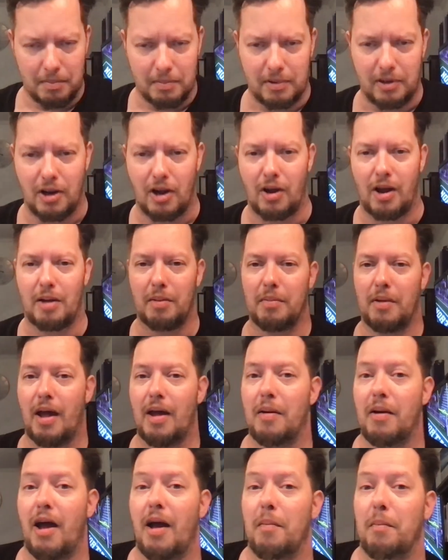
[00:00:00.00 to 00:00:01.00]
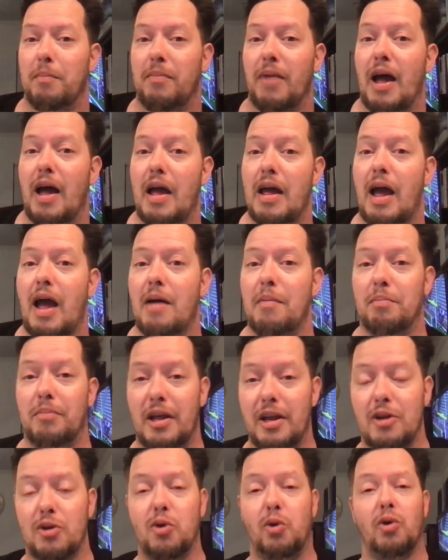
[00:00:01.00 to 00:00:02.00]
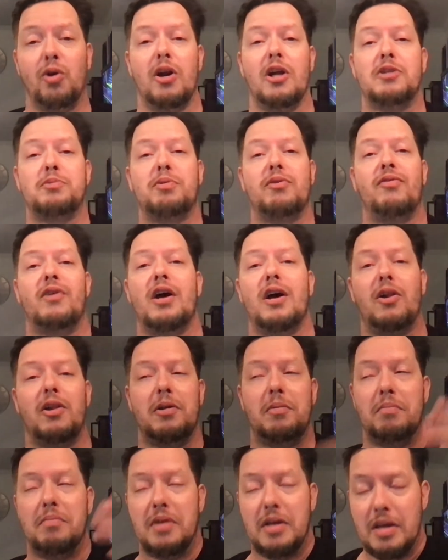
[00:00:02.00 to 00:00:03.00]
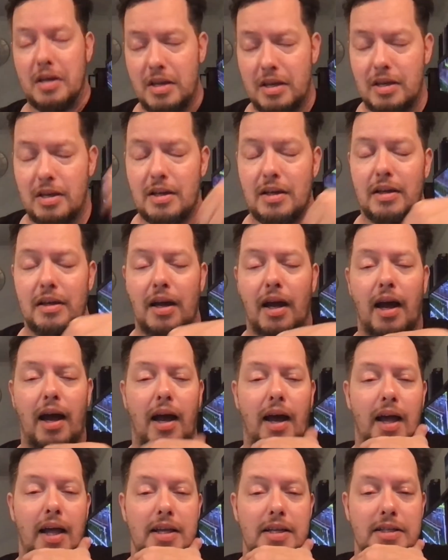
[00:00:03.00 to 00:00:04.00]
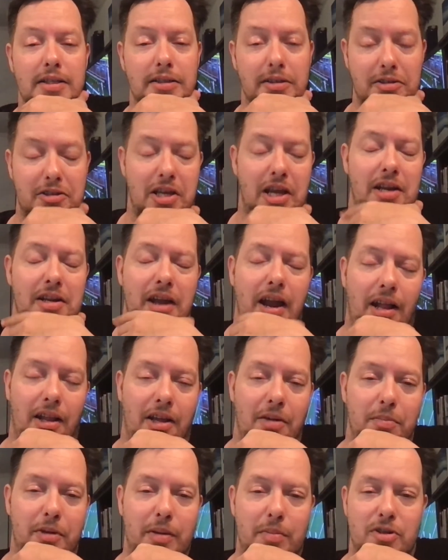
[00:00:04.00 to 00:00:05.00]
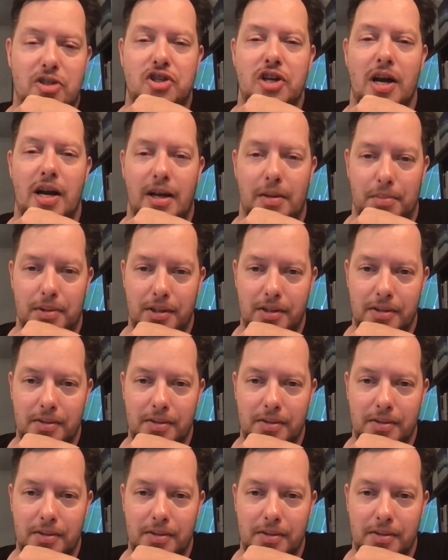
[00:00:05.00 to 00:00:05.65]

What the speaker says: I'm letting cooler heads prevail and saying, yeah, let him keep his job.